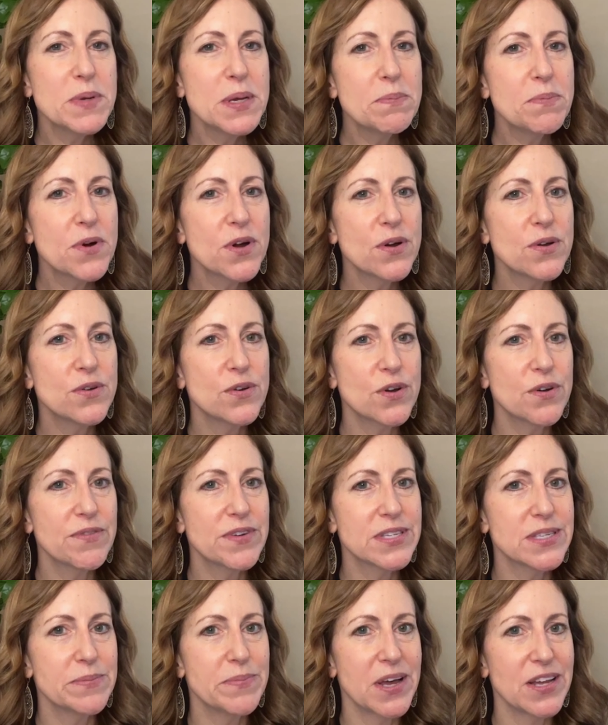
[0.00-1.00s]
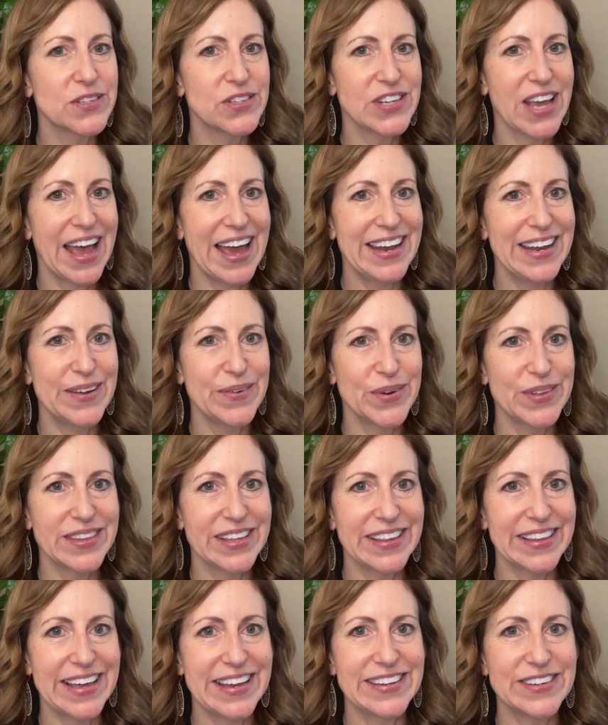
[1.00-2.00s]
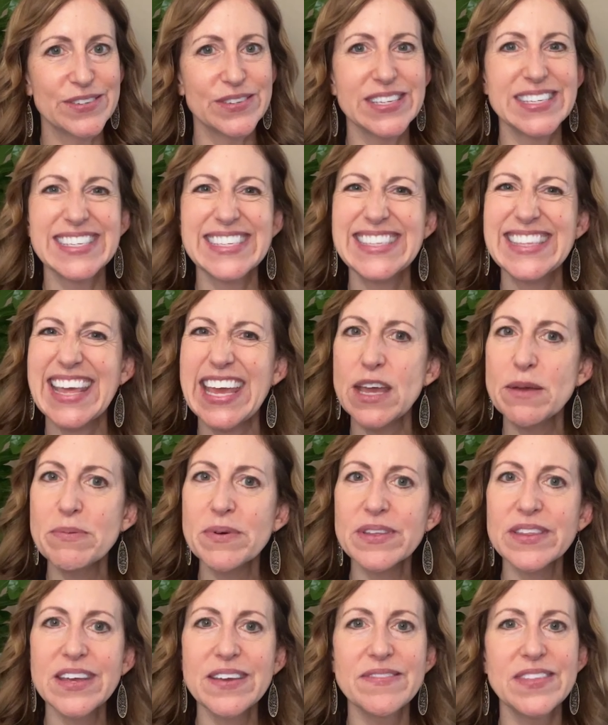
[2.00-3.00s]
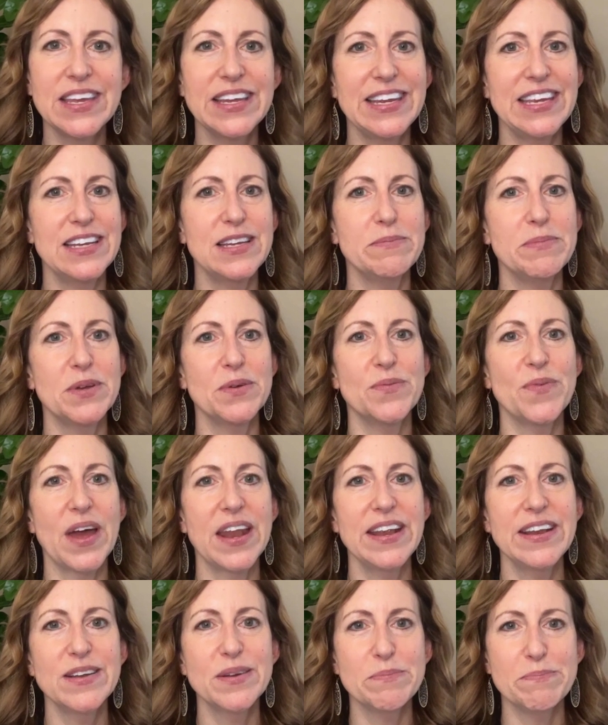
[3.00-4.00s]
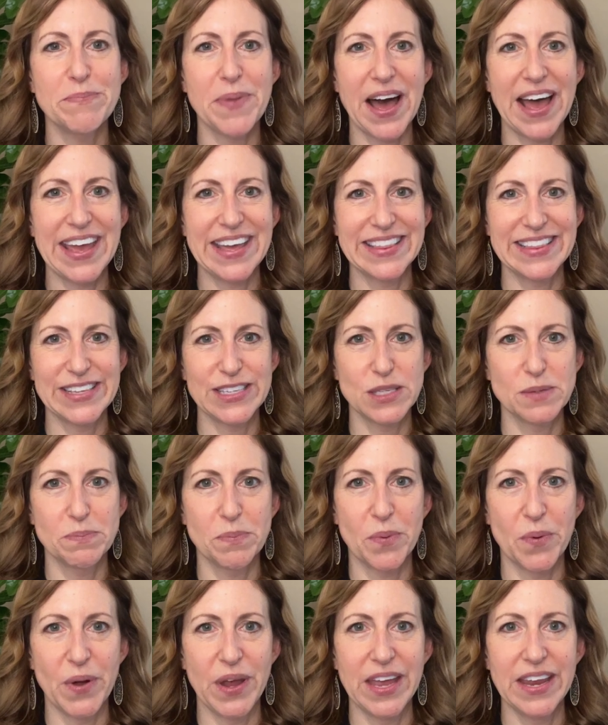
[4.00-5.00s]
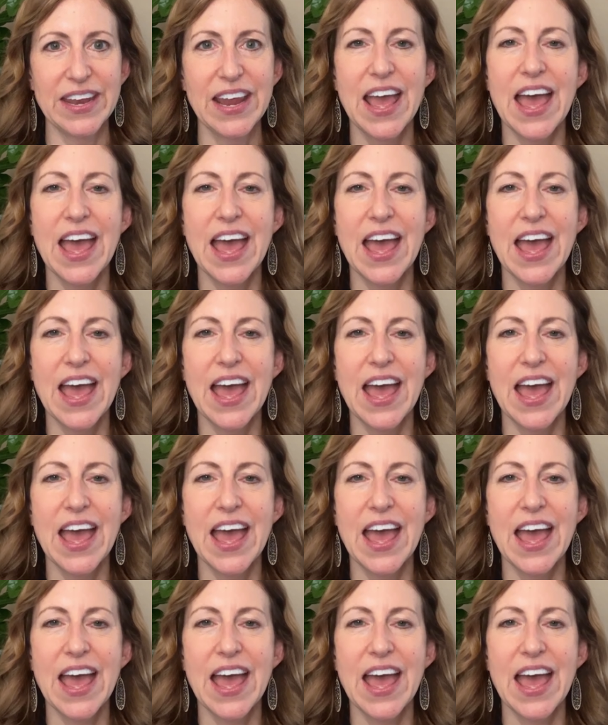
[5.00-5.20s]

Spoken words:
people are nervous about chatting with a lender since they believe they need to be ready to buy at this point.